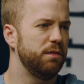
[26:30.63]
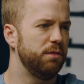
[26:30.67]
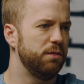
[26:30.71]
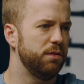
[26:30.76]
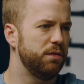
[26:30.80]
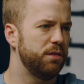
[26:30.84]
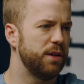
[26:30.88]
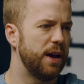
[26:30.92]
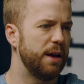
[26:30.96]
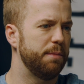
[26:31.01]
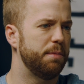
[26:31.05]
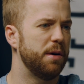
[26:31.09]

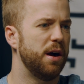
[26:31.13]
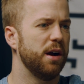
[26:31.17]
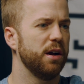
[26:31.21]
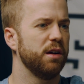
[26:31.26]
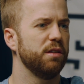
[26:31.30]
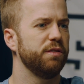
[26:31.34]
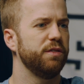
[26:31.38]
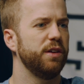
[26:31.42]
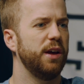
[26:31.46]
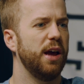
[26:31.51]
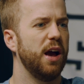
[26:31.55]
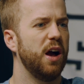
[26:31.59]

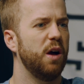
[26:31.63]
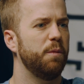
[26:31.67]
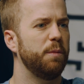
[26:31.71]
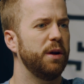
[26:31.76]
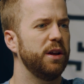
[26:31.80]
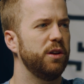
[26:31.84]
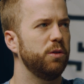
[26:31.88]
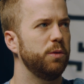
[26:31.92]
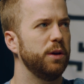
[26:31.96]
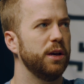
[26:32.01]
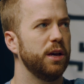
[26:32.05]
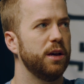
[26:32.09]
typography? How am
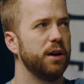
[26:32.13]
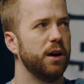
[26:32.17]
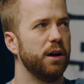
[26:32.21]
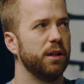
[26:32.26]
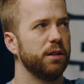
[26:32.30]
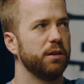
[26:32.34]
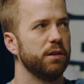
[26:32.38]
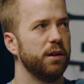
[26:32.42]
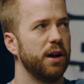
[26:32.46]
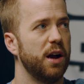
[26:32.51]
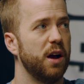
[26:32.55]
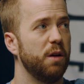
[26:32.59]
I doing
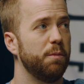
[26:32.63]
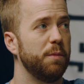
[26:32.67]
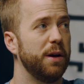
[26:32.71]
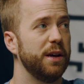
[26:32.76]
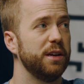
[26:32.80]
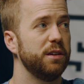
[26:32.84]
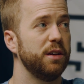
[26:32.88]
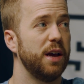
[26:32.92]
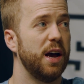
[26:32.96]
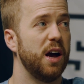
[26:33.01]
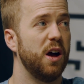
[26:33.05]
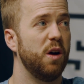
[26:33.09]
color? How
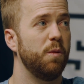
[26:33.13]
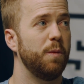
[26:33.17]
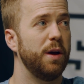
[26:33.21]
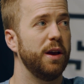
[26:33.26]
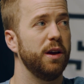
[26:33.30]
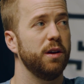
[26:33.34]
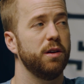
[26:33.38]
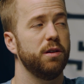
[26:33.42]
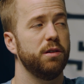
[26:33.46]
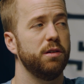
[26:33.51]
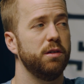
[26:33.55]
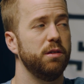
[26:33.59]
am
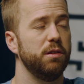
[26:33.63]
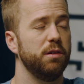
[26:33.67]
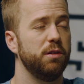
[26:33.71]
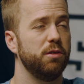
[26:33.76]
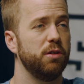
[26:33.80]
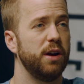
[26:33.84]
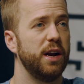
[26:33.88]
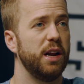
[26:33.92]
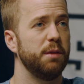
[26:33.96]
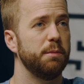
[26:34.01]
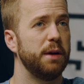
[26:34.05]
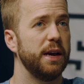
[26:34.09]
I
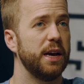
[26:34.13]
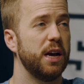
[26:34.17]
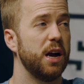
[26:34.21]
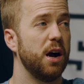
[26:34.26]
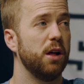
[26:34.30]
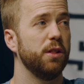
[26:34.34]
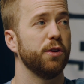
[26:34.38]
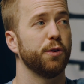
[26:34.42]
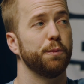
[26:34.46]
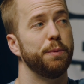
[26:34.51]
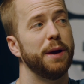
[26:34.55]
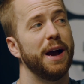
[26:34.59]
creating my
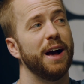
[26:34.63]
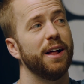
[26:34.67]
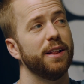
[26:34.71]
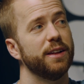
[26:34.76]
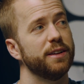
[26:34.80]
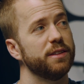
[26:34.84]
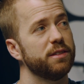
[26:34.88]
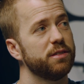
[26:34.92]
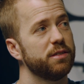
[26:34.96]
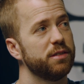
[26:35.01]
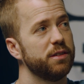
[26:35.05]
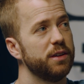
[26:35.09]
color
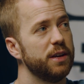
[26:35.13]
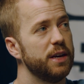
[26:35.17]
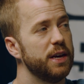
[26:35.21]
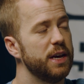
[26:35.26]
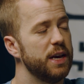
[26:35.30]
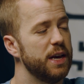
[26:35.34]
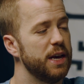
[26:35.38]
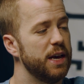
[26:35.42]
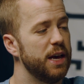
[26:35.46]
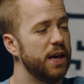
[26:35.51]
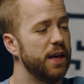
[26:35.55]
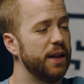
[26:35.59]
palettes?
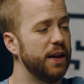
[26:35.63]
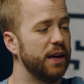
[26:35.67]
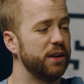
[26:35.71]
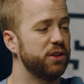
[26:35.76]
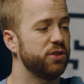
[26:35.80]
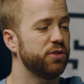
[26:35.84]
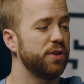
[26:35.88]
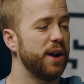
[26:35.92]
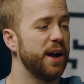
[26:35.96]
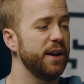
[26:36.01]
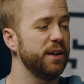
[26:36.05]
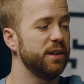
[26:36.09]
And I
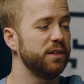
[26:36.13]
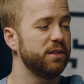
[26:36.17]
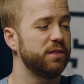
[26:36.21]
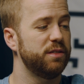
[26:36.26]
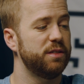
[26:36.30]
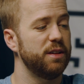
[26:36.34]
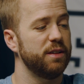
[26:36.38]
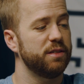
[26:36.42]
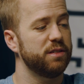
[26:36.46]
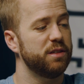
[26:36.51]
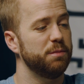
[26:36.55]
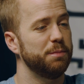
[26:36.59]
tried to
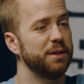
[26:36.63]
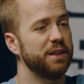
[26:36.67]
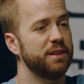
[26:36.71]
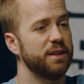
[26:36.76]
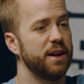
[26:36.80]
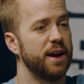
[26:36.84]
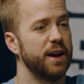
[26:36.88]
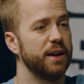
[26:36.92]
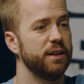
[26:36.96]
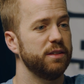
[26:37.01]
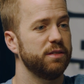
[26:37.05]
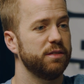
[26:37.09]

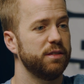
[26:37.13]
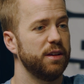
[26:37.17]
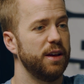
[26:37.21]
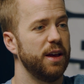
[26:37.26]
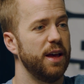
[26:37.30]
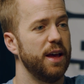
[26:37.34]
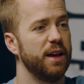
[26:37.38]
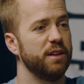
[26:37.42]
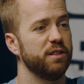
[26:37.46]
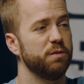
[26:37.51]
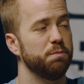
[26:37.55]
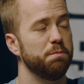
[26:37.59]
systematize
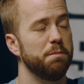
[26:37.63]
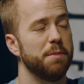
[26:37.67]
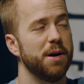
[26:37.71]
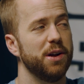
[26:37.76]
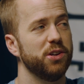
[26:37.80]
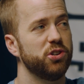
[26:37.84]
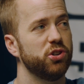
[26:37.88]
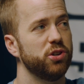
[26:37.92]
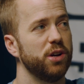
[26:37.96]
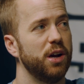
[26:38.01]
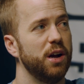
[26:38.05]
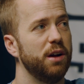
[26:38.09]
as
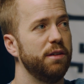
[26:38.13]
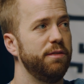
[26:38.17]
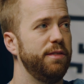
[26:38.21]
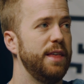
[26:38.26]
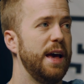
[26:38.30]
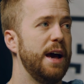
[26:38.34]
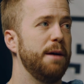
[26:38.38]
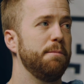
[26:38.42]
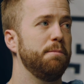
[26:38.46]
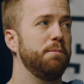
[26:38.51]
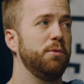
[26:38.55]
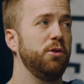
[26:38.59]
much of
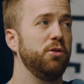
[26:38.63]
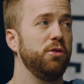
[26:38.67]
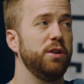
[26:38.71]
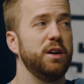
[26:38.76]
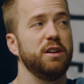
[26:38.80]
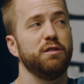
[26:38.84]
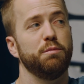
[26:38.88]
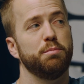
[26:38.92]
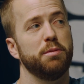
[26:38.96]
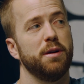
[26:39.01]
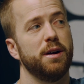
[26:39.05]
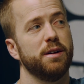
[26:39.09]
that
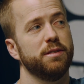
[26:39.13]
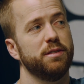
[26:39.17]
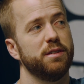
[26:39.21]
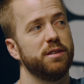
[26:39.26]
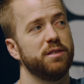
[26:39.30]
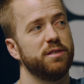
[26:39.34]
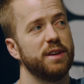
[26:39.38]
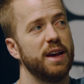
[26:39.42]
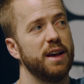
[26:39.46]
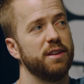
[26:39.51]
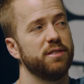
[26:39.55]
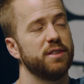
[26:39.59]
creative
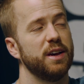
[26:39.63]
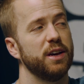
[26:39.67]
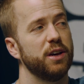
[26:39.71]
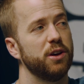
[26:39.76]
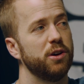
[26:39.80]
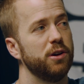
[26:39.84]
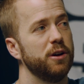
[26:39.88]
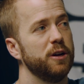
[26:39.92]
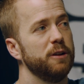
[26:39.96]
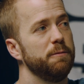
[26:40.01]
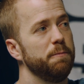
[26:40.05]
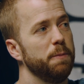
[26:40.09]
process as I
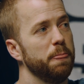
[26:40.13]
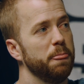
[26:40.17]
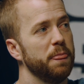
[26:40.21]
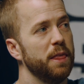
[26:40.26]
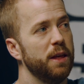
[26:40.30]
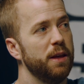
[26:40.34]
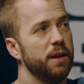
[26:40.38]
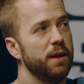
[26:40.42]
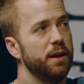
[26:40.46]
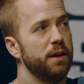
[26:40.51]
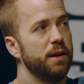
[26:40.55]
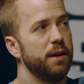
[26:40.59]
could
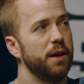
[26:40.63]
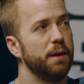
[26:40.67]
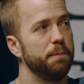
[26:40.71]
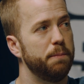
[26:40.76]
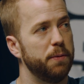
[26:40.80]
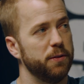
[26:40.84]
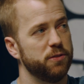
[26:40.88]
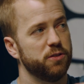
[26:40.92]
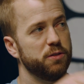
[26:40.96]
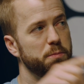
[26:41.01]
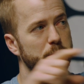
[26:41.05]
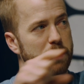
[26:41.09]
and
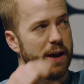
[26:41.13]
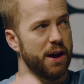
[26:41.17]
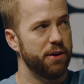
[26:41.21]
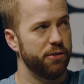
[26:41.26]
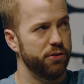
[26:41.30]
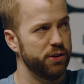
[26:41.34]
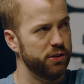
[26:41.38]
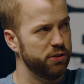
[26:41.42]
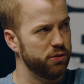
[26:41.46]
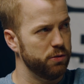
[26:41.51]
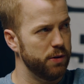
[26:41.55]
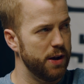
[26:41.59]
put some
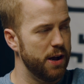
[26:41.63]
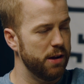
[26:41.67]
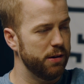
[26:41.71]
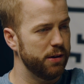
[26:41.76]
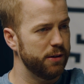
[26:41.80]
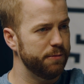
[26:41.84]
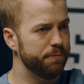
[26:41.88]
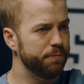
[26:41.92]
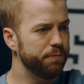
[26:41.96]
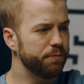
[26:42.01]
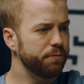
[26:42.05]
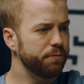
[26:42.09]
boundaries around it.